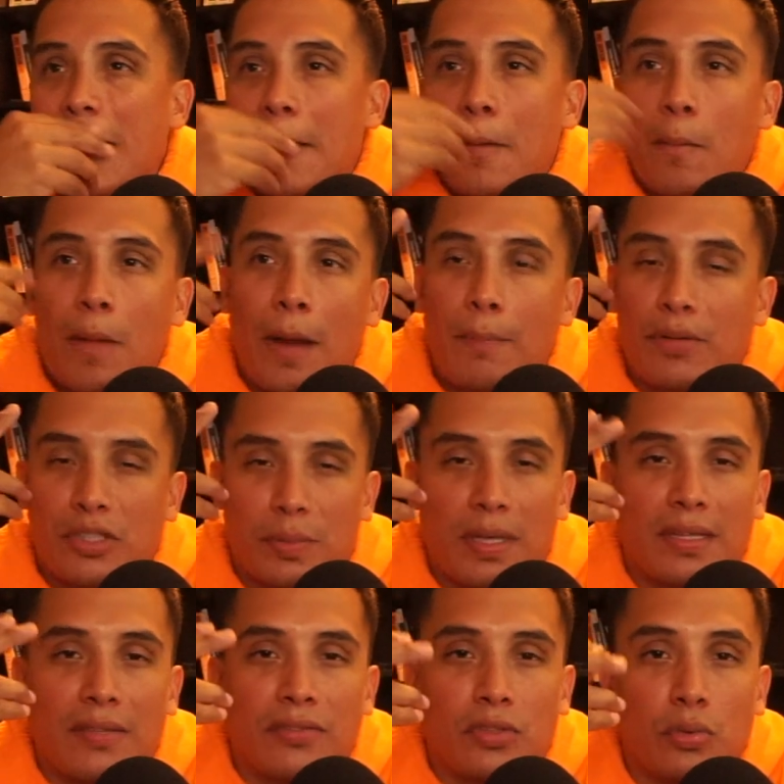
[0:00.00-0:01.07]
my
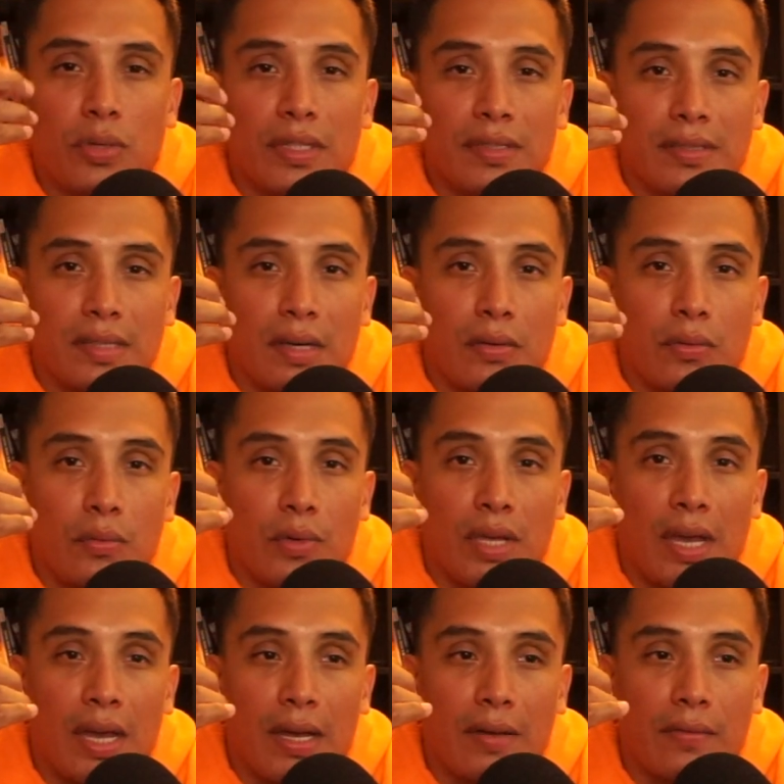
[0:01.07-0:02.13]
perspective to it is that we
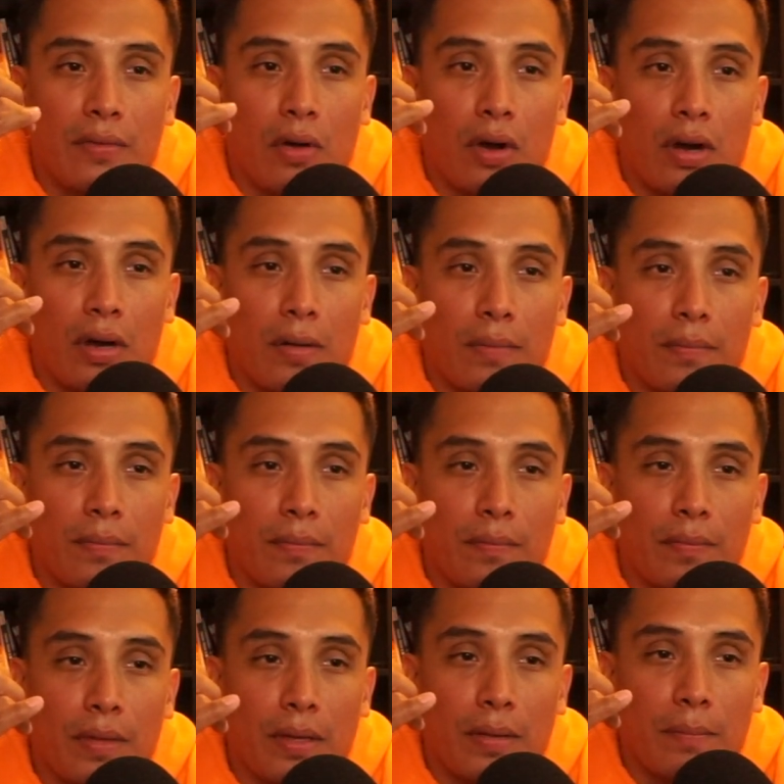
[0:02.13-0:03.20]
have our
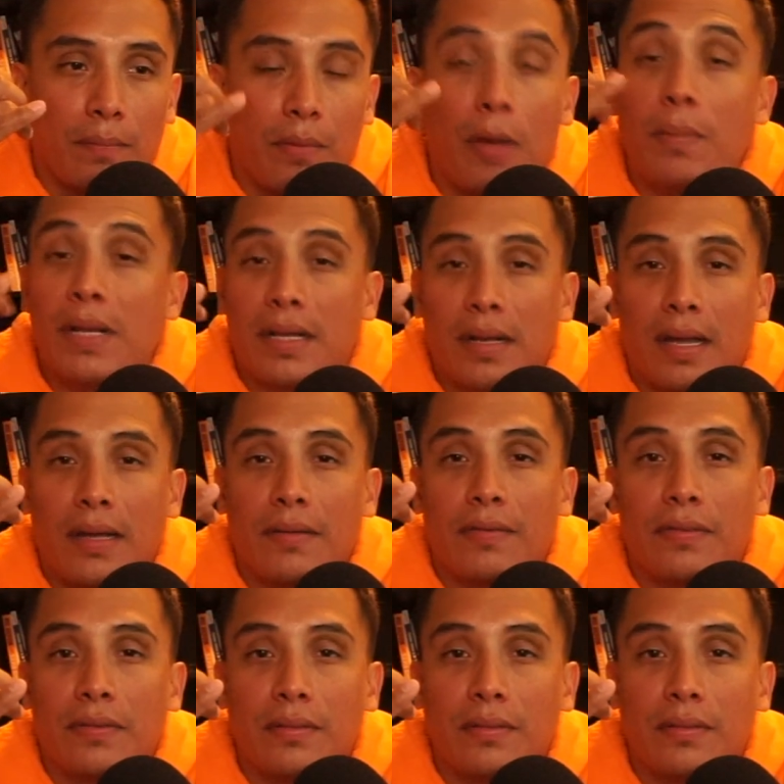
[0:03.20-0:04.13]
public life.